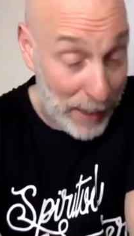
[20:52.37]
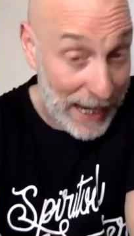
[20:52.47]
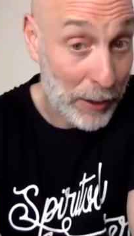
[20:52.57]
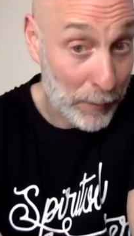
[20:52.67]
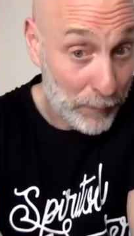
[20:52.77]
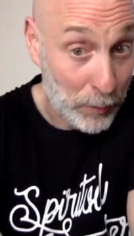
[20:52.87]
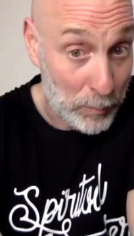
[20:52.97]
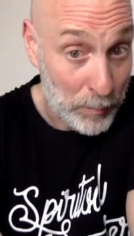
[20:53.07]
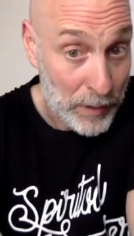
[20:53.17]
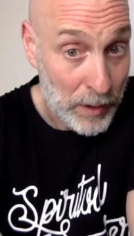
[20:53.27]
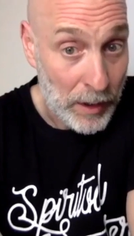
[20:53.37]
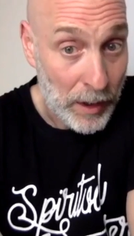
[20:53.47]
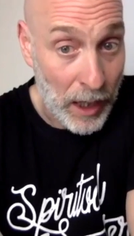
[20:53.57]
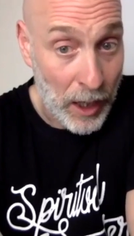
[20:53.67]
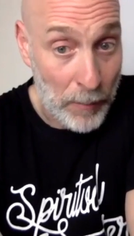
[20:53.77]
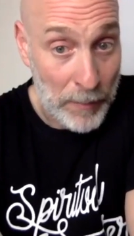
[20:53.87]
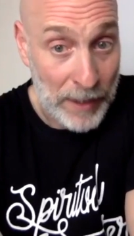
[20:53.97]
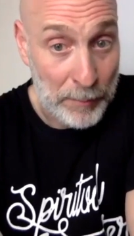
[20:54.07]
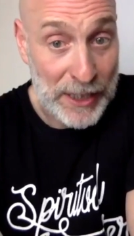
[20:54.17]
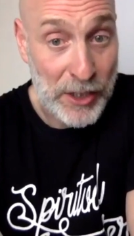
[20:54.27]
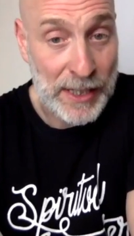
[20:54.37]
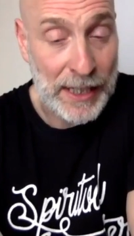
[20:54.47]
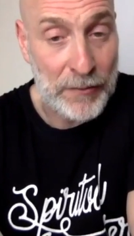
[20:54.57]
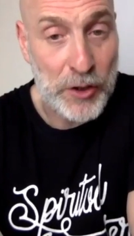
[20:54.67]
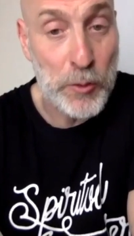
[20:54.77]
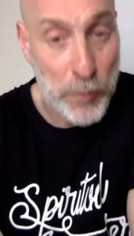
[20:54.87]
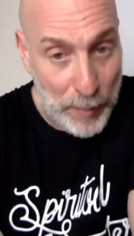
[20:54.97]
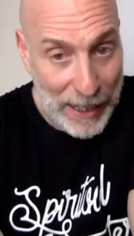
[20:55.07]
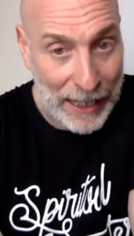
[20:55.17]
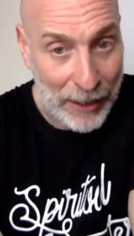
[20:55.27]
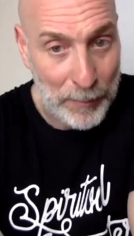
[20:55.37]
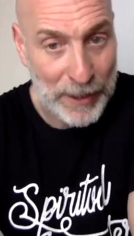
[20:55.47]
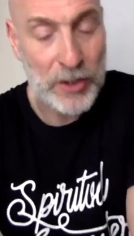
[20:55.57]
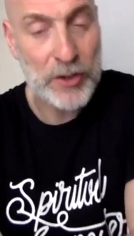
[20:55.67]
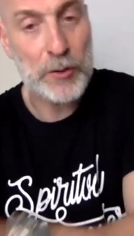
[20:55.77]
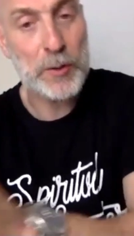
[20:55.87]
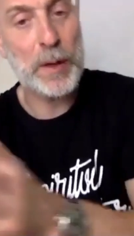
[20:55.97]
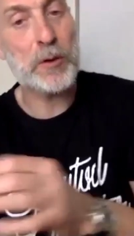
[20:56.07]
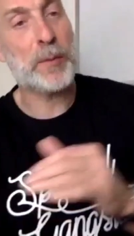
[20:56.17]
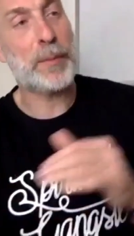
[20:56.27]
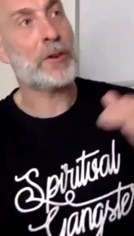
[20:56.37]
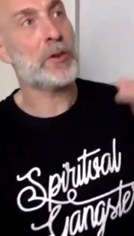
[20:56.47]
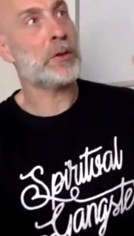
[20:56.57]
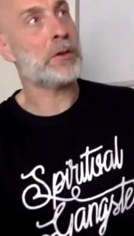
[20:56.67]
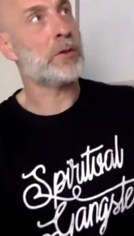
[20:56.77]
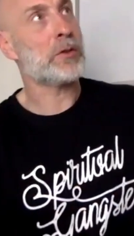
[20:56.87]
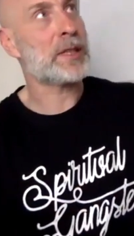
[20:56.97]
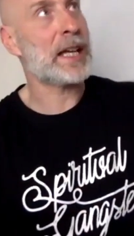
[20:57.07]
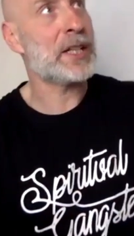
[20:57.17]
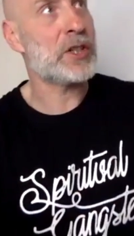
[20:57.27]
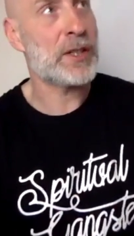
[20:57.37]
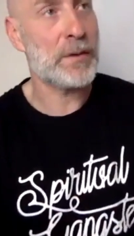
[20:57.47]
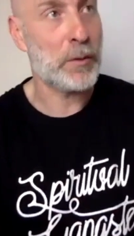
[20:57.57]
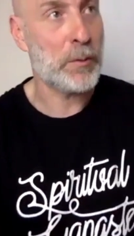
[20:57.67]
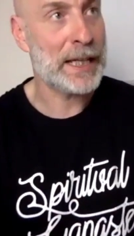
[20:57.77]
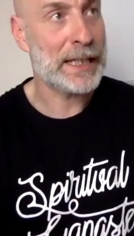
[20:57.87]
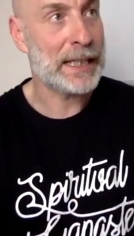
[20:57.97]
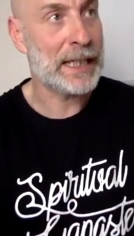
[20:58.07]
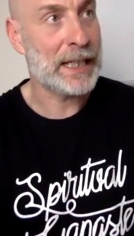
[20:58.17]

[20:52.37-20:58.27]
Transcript: powerful because it gives you the power, because you spoke about your stages of awakening,